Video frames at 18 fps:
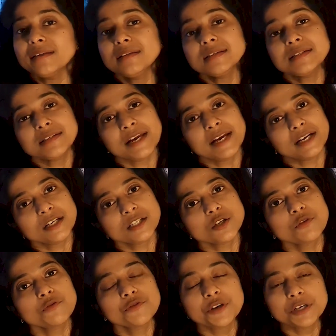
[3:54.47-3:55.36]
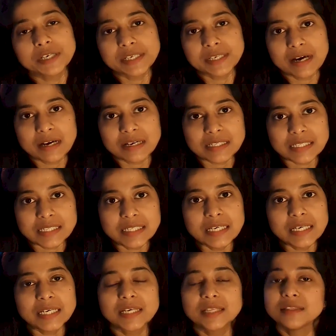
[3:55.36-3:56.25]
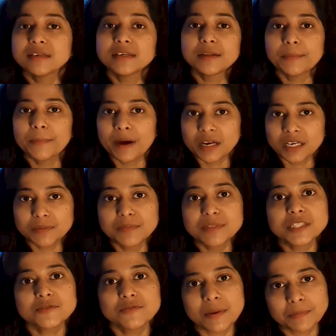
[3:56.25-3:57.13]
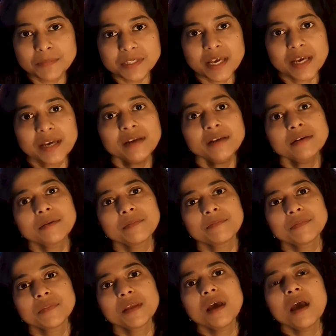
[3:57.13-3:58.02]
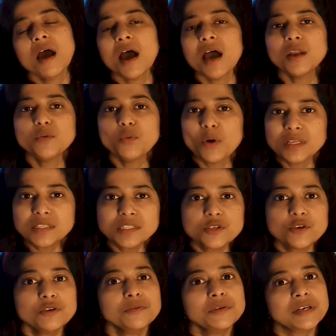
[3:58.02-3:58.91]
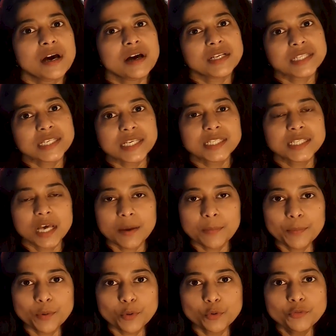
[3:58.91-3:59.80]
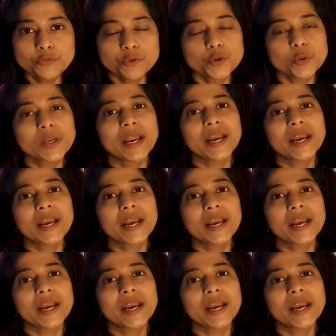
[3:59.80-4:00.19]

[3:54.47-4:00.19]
status of your TRC in the department's website. And once your TRC is approved, you'll